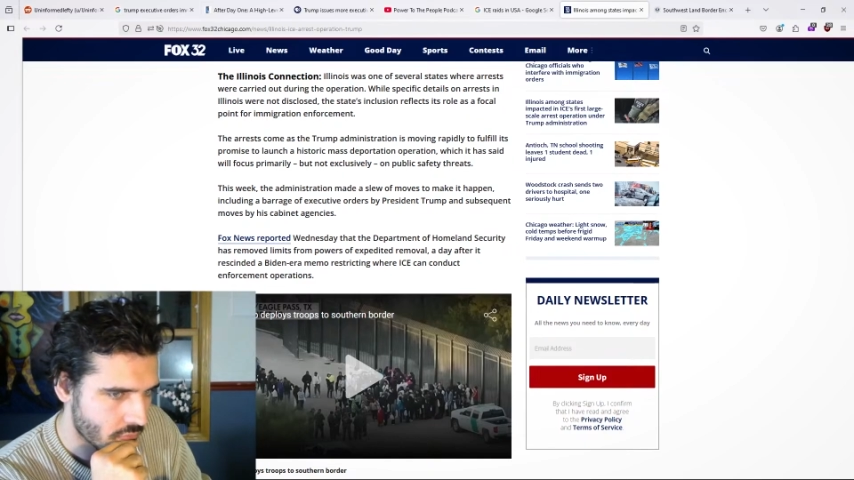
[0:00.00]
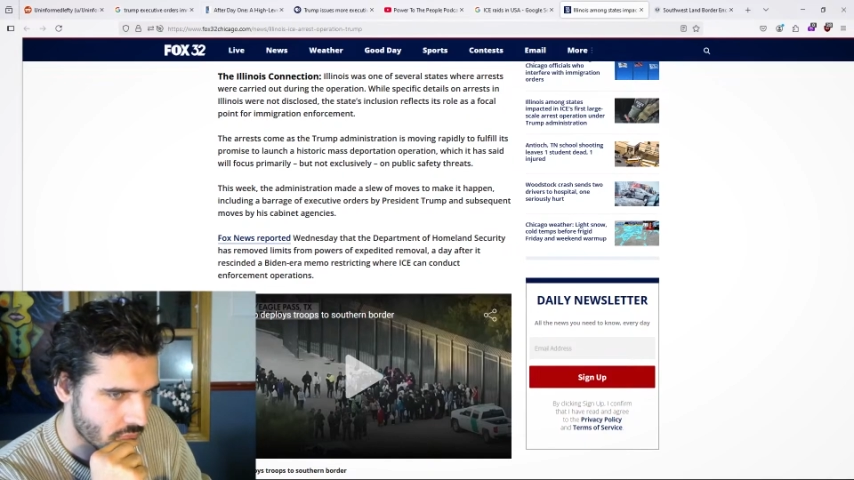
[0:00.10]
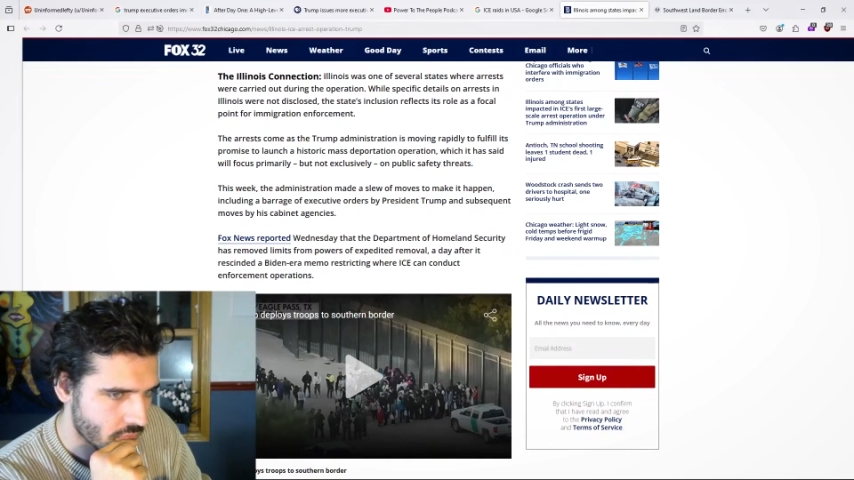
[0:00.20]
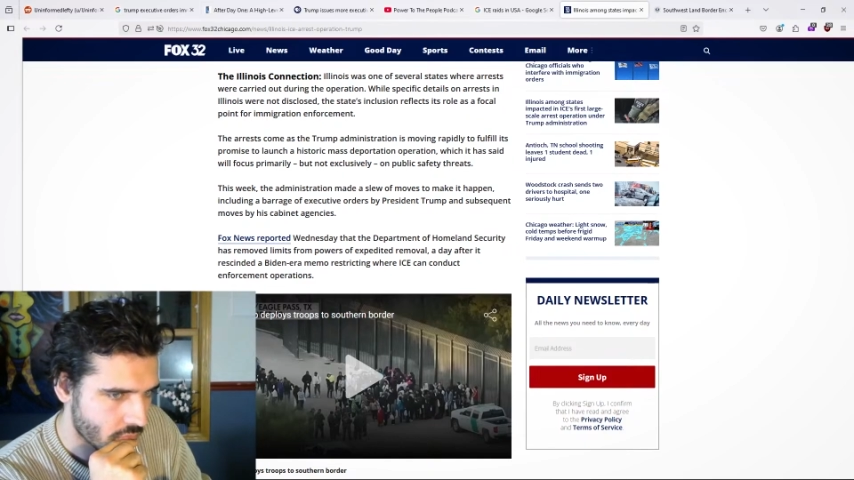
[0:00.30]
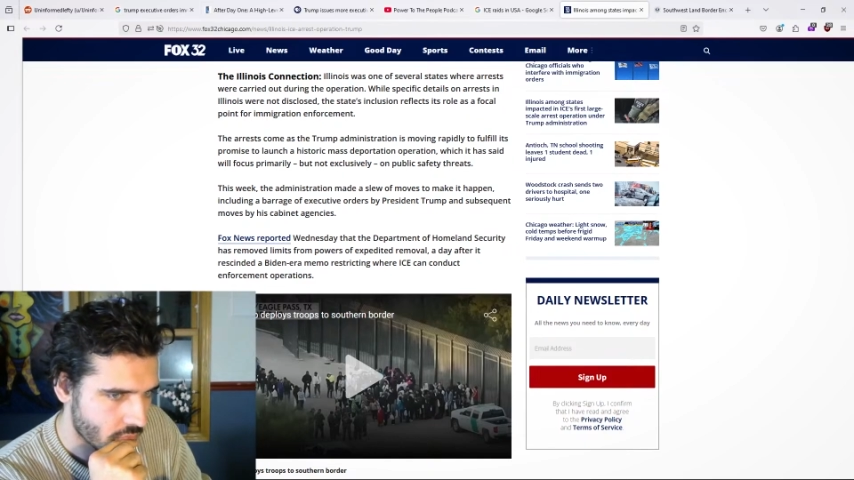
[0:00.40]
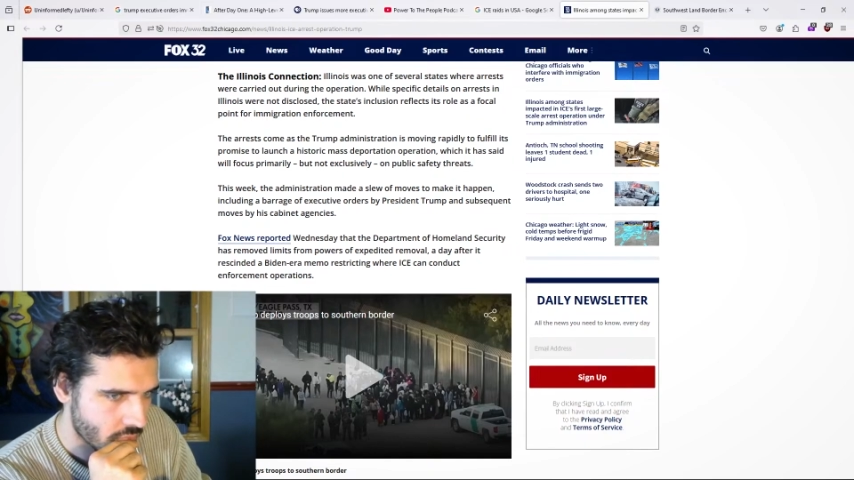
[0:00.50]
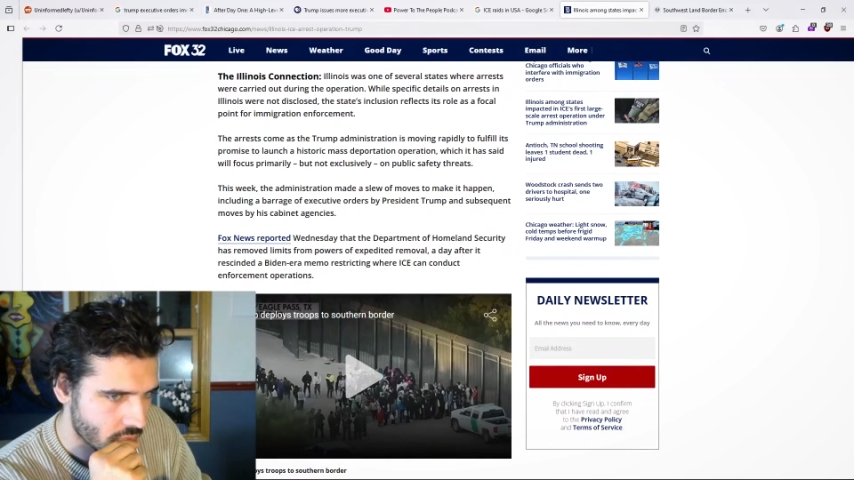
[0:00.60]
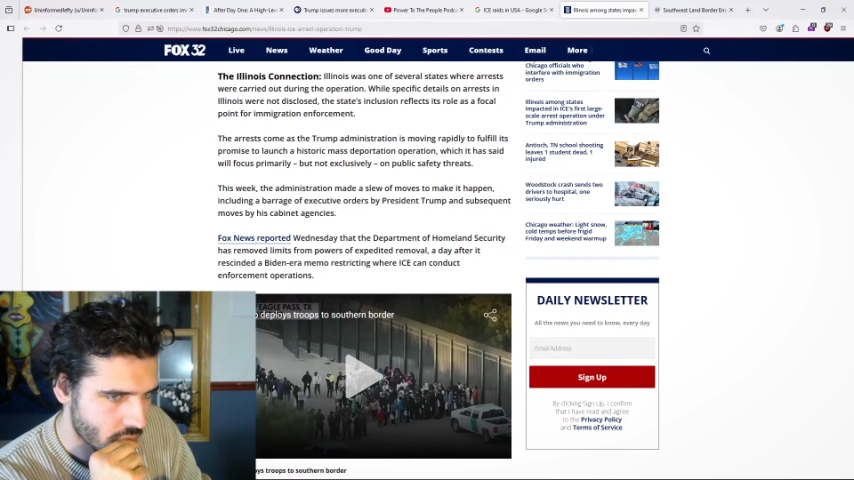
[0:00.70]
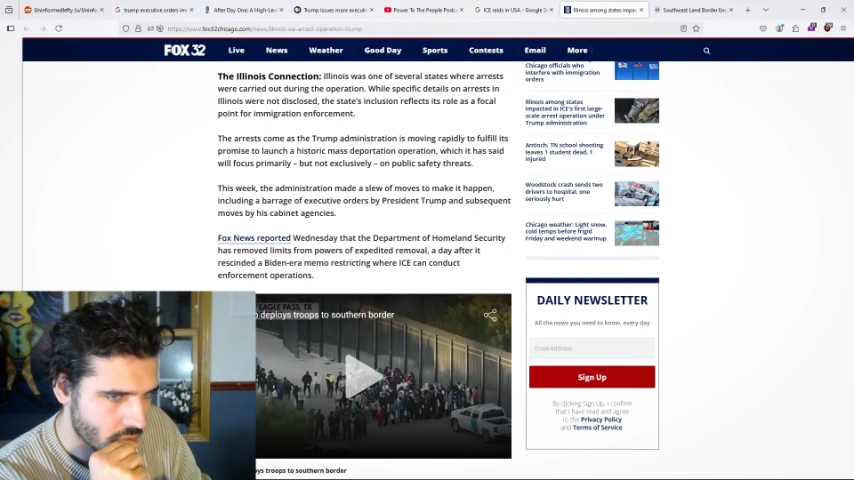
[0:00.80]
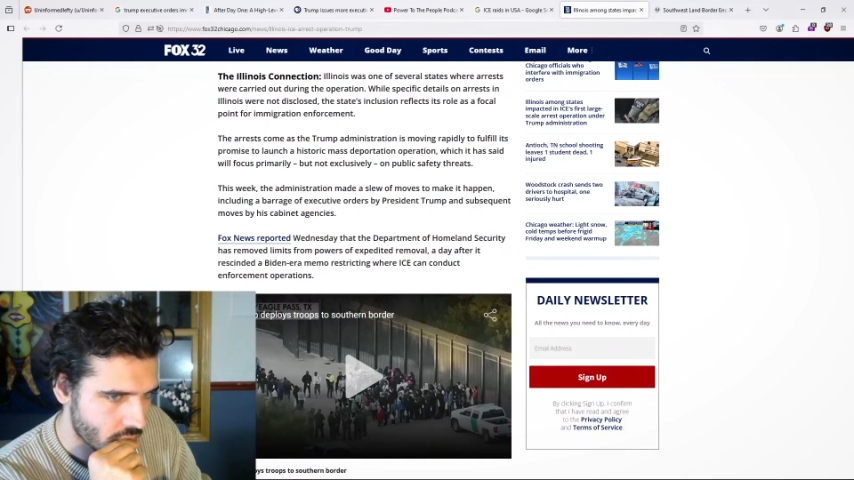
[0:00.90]

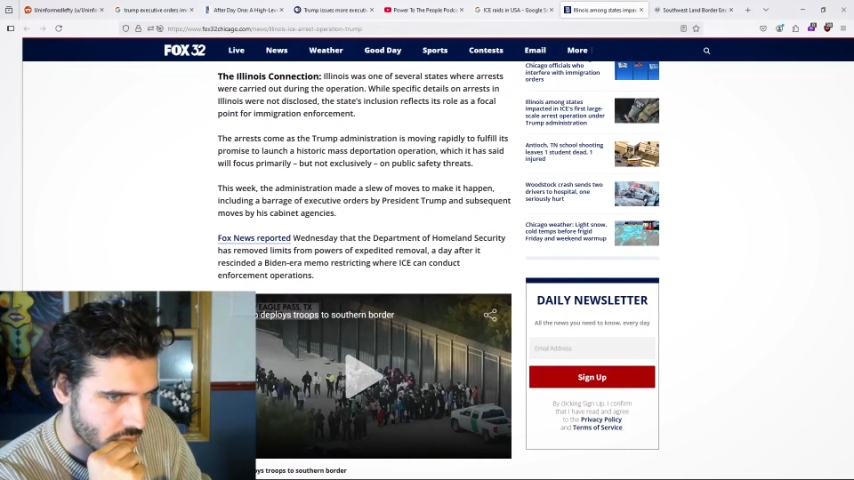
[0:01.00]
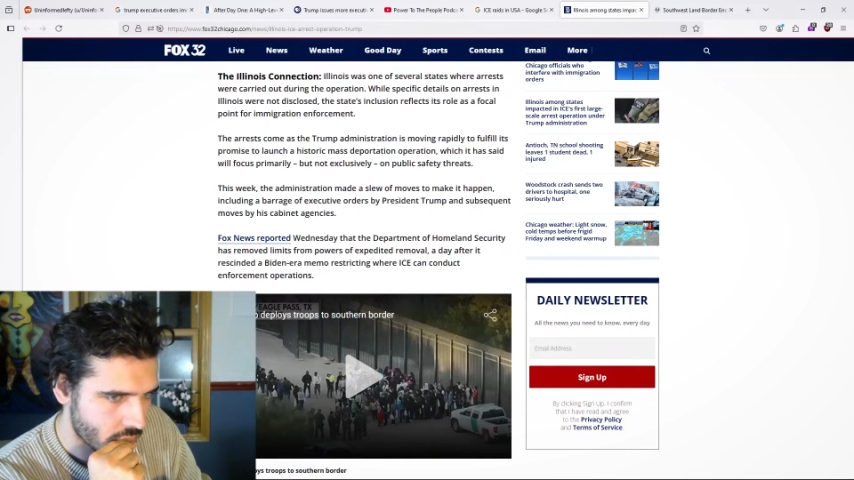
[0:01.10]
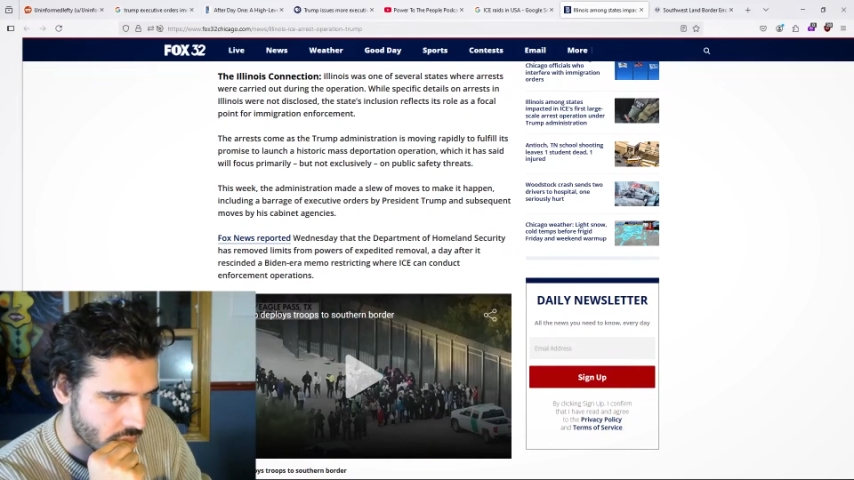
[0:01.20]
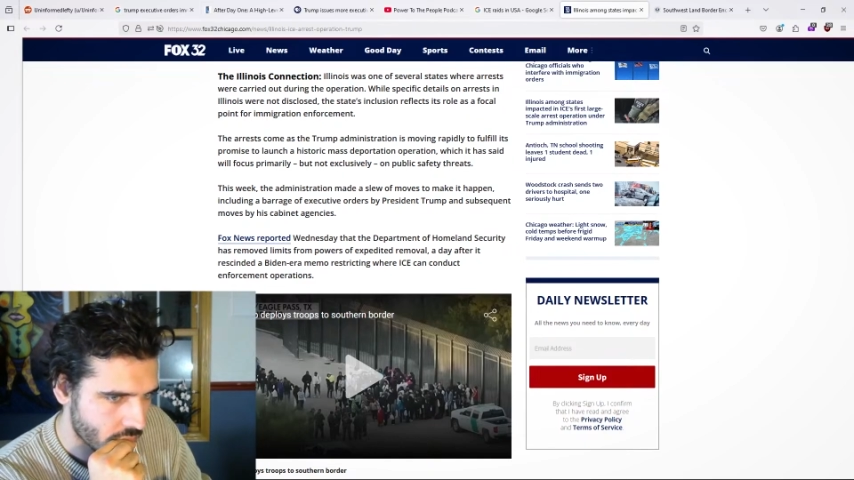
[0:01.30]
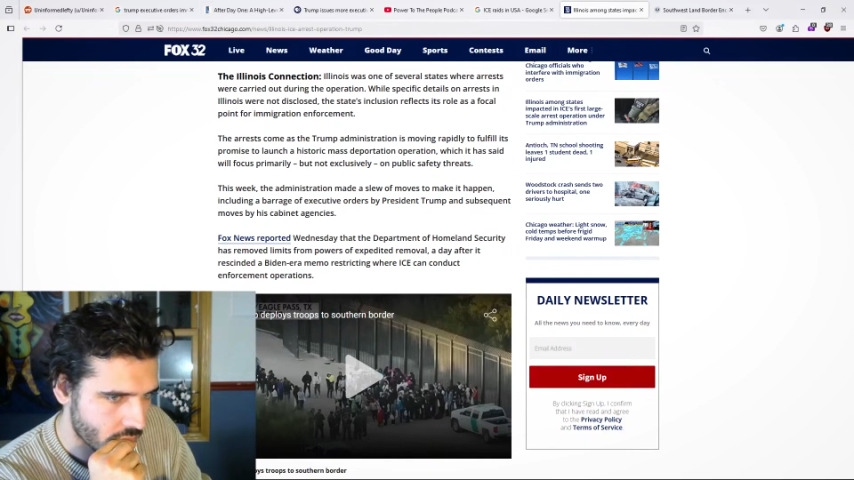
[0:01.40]
70% of what